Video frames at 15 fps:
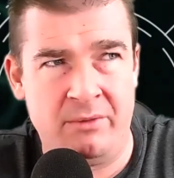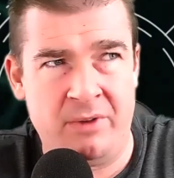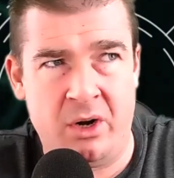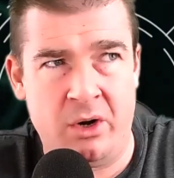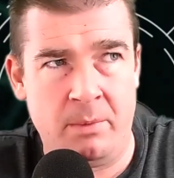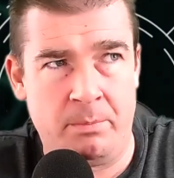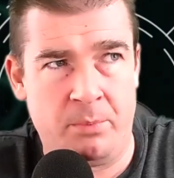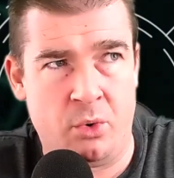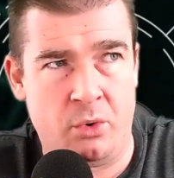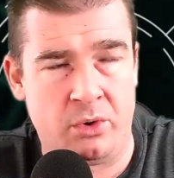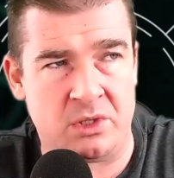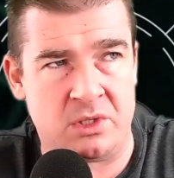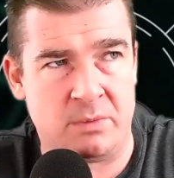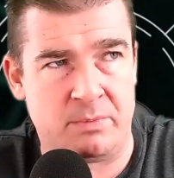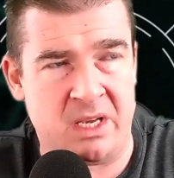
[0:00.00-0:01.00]
very
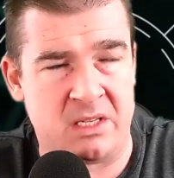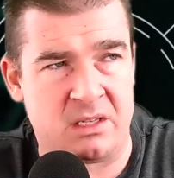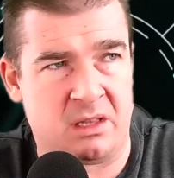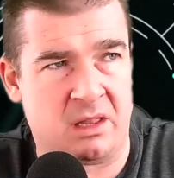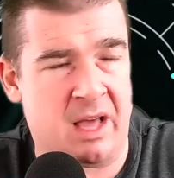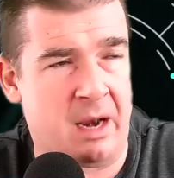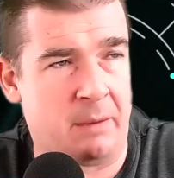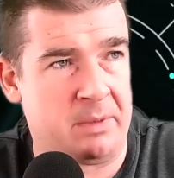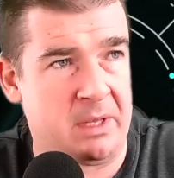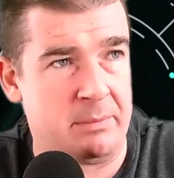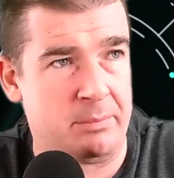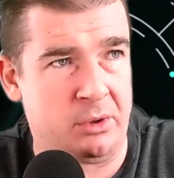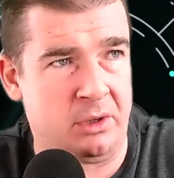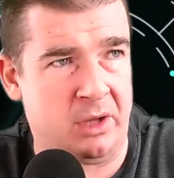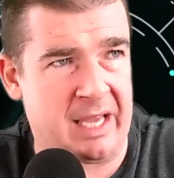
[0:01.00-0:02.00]
important, because a lot of
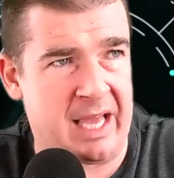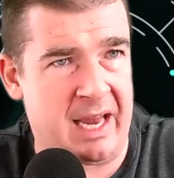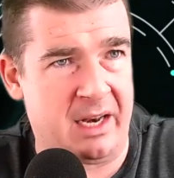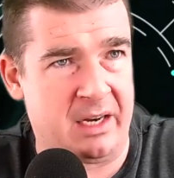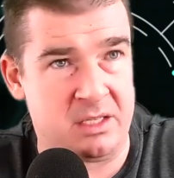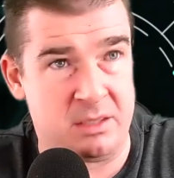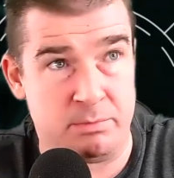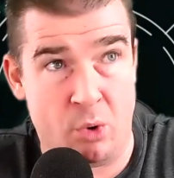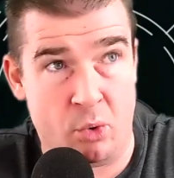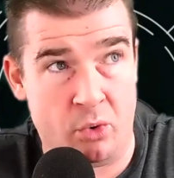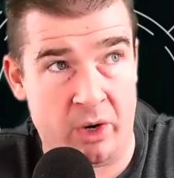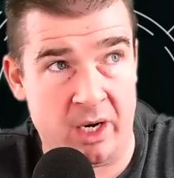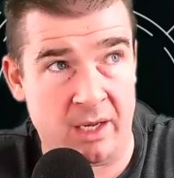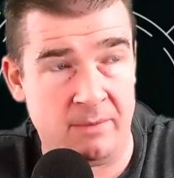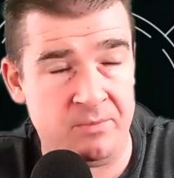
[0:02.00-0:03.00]
people look at it as
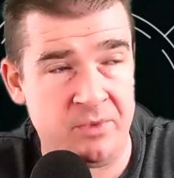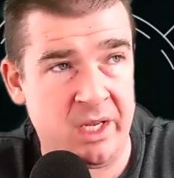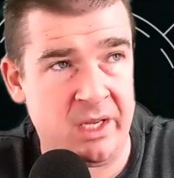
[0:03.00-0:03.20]
boring.